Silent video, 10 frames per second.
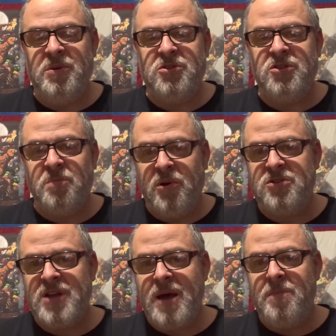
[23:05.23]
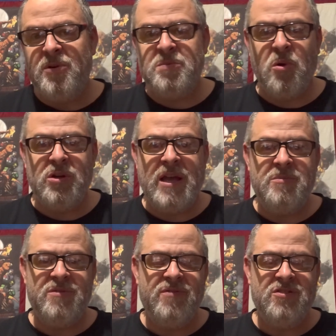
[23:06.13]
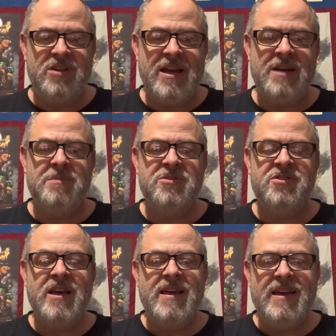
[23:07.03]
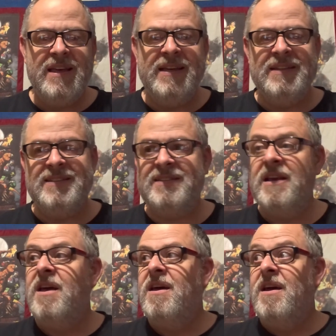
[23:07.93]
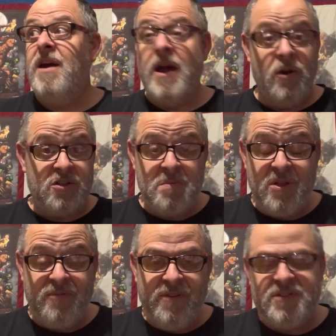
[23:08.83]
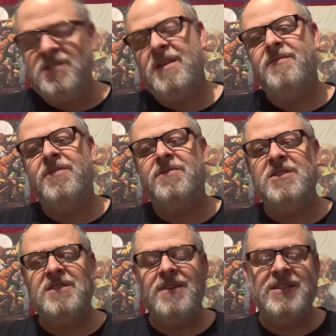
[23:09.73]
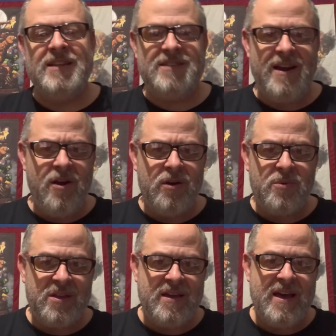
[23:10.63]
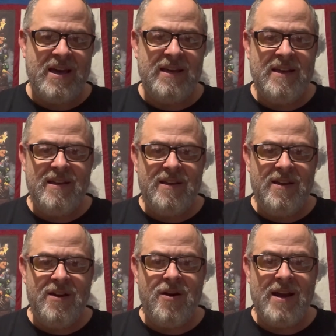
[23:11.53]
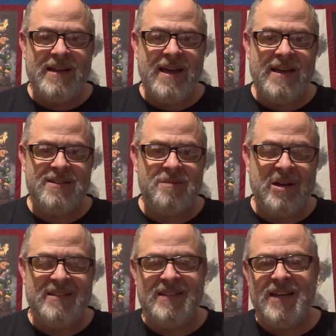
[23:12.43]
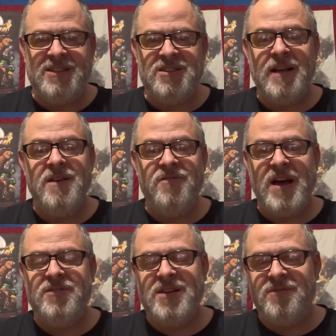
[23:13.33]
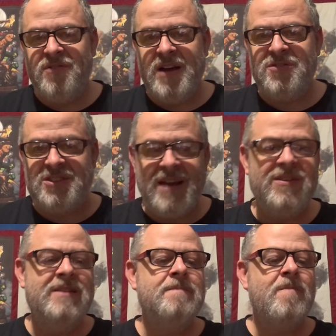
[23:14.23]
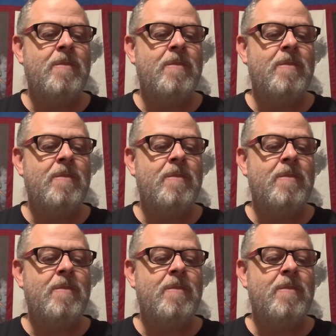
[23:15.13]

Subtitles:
pictures of books, comic books, board games, and fuzzy animals, is EricSmith5757, that's Eric with a K, ERIKSMITH 5757.